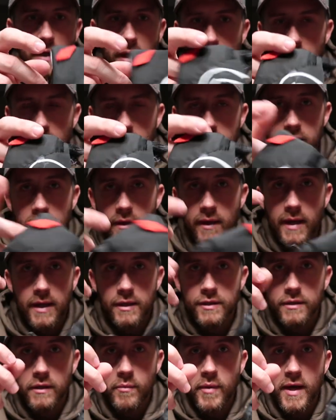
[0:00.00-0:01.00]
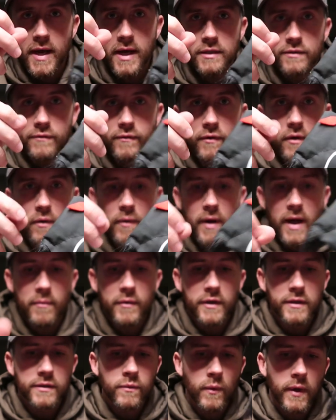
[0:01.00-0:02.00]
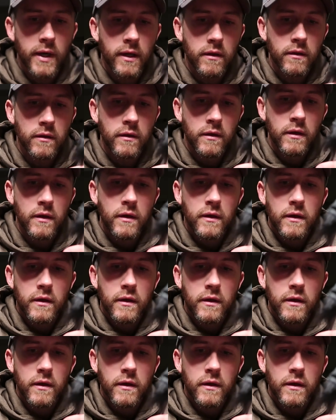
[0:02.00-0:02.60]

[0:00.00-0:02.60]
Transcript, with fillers: and this can actually pass for a rabbit as well